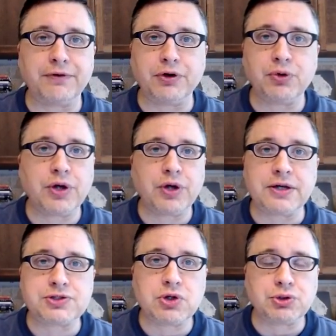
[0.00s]
who God
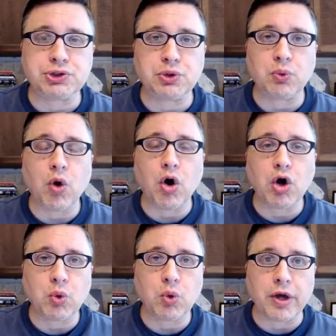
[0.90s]
has called you to
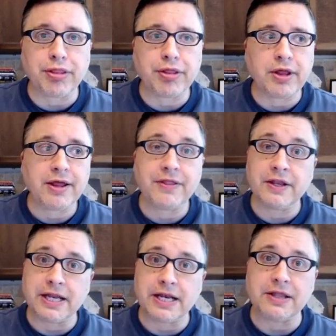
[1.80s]
walk with than
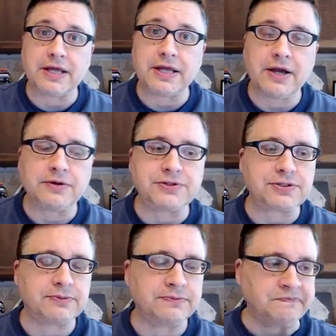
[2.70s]
anything
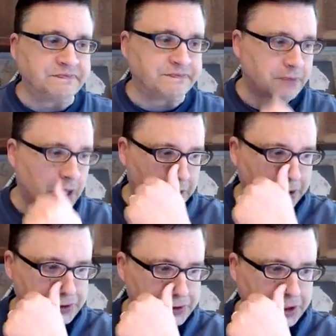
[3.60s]
else. I'll
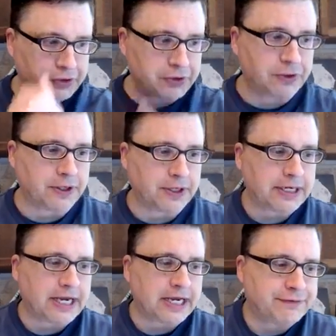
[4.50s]
use another
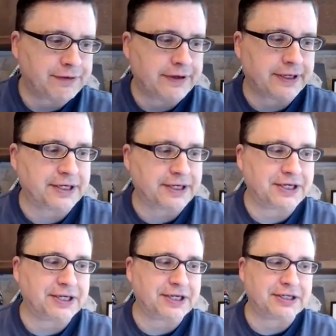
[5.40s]
kind of
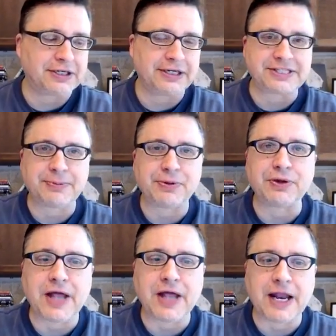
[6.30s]
example that
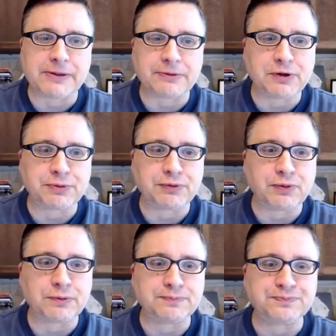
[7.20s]
a lot of people have heard before.